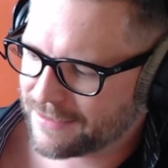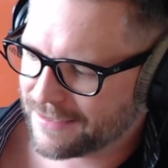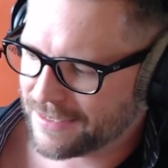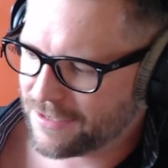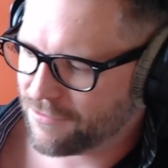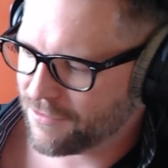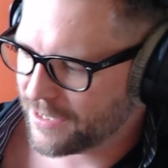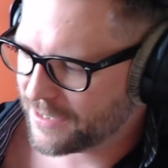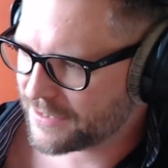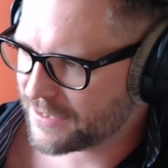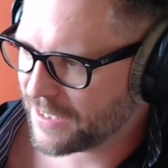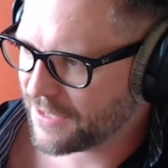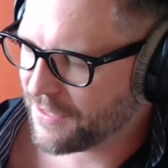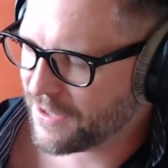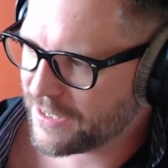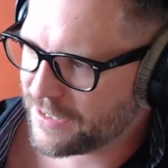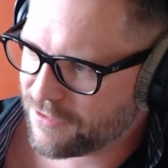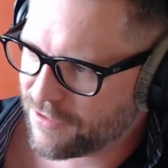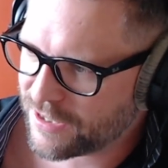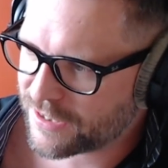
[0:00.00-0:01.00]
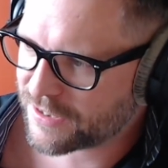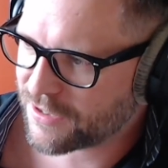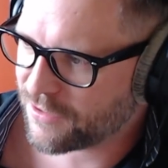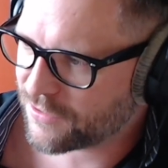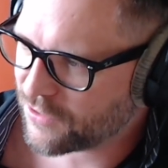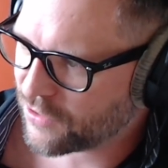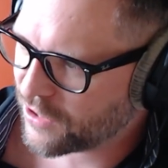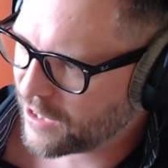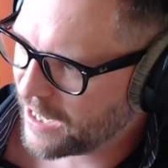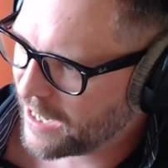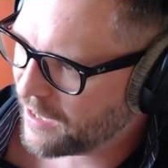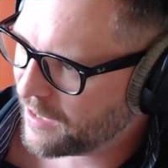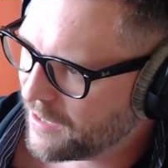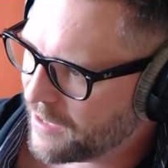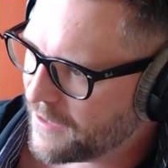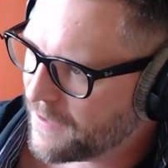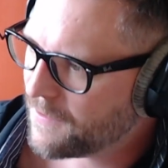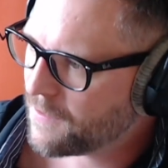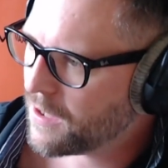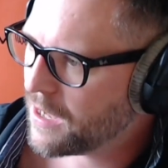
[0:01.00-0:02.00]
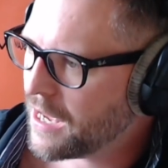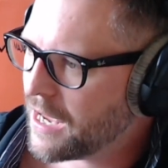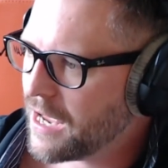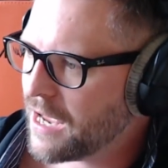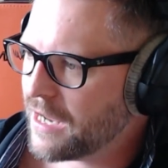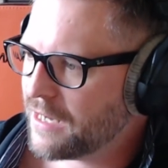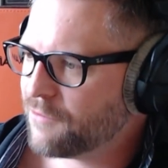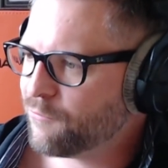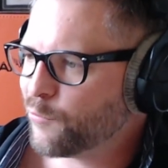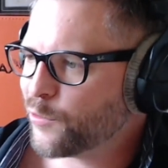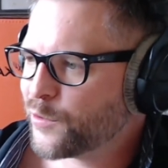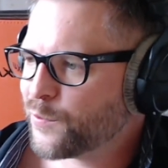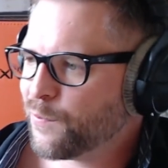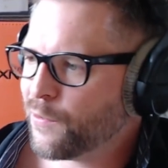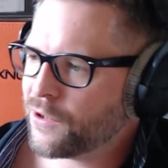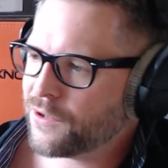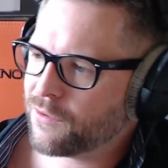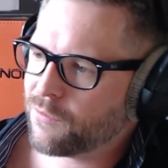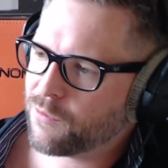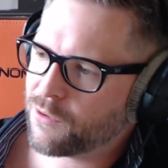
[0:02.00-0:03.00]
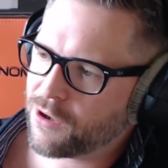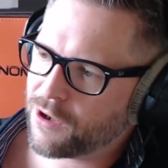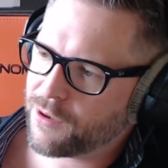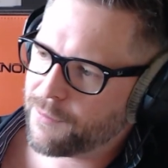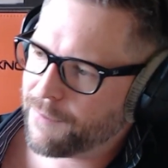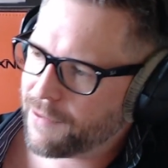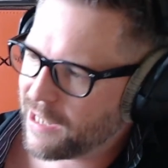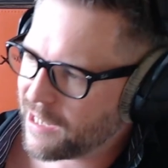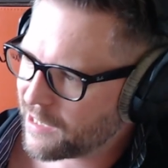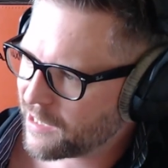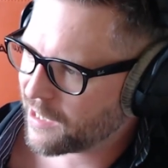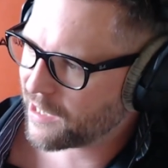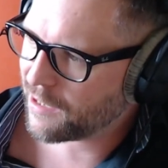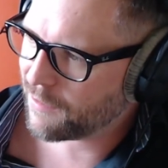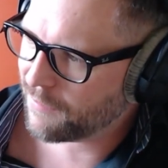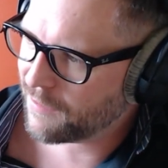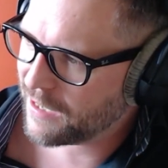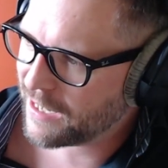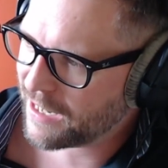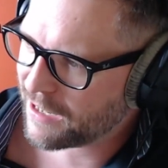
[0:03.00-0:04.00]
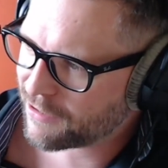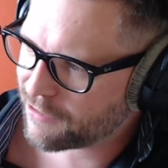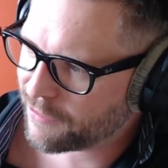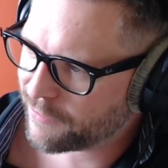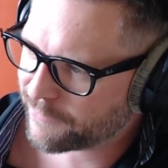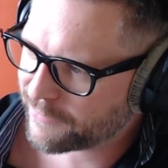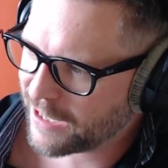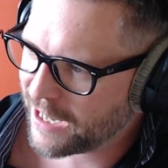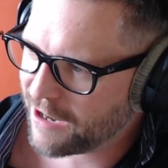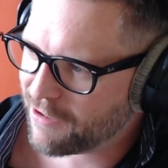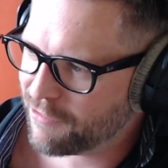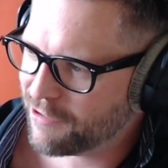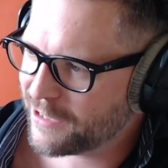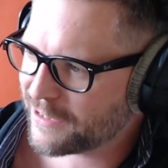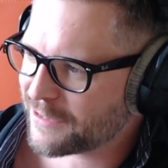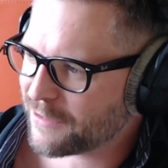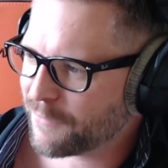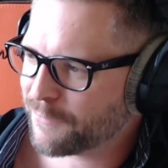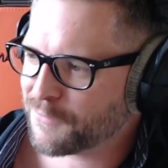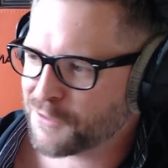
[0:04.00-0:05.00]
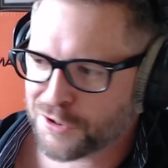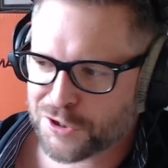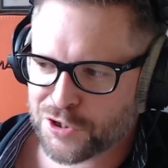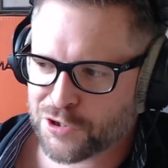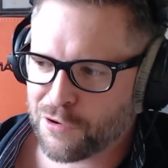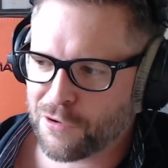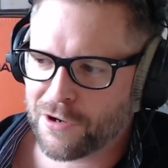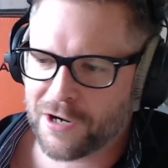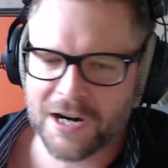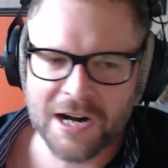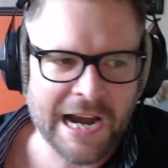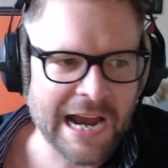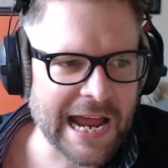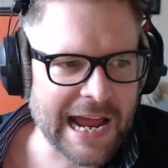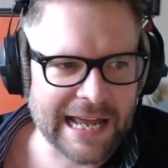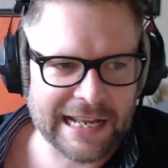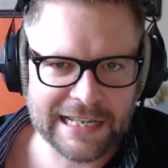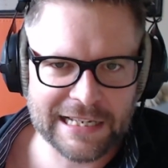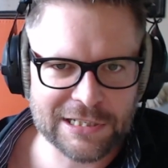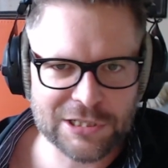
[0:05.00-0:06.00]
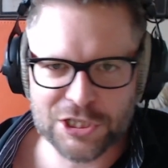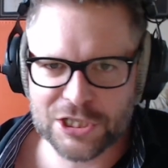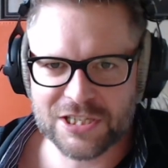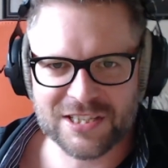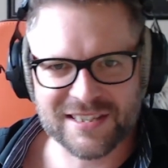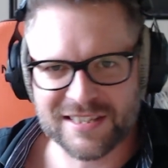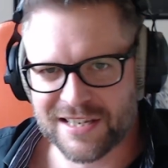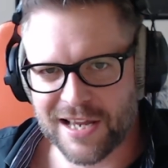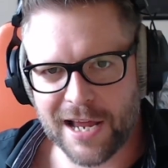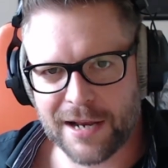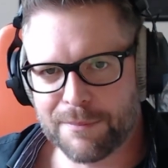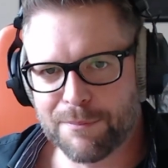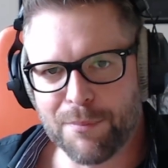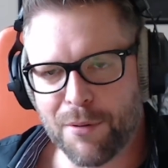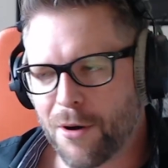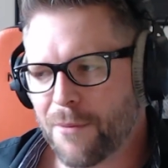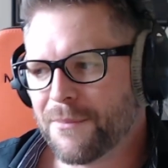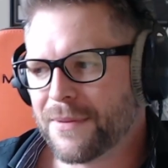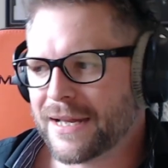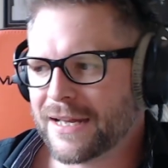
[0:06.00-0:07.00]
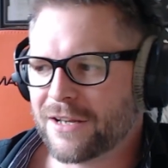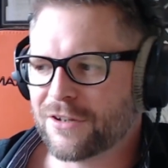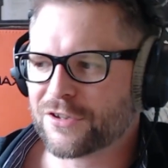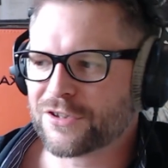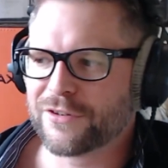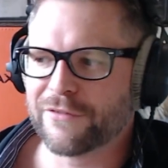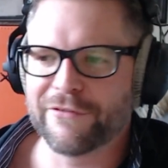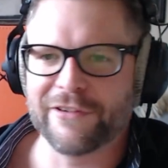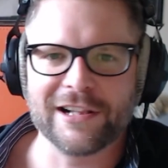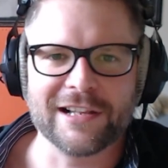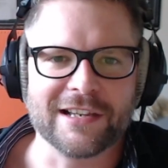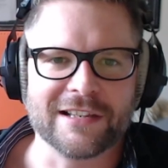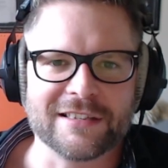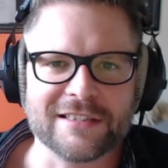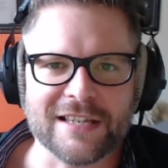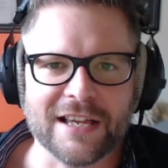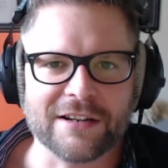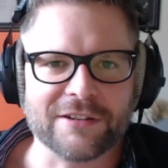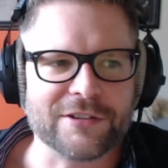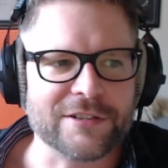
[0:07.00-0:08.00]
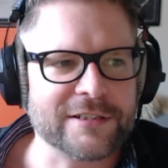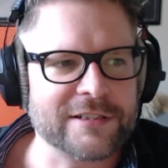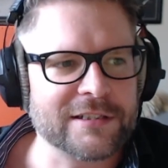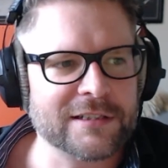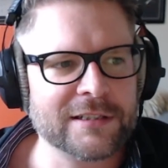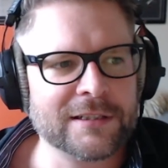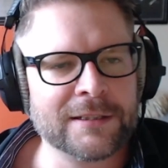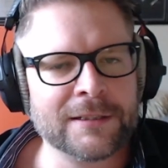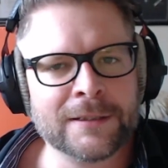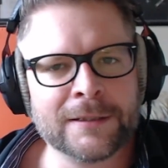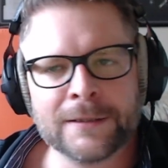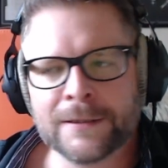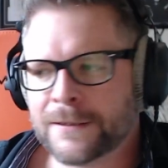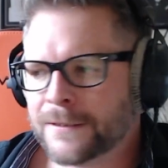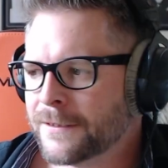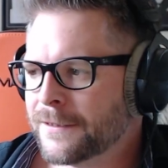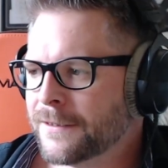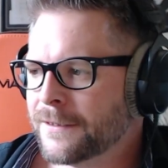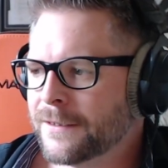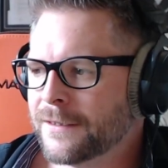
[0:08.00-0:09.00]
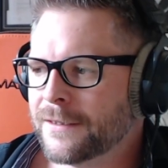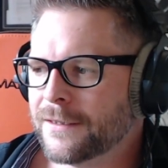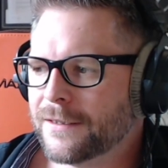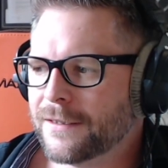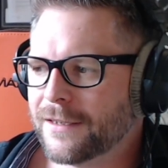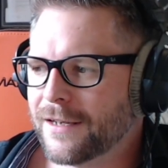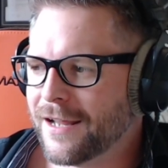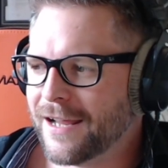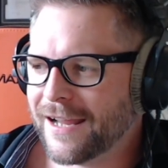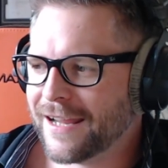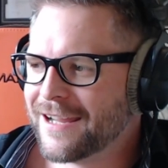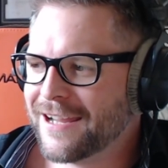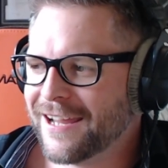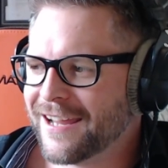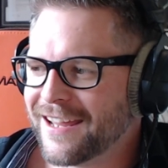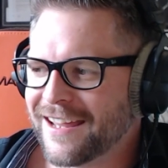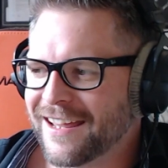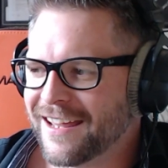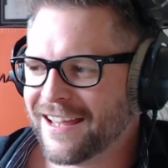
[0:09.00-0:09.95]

the US. And then the US goes, okay, in response, we're going to park a couple of aircraft carriers off your shore and then just start bombing your civilian centers. Like,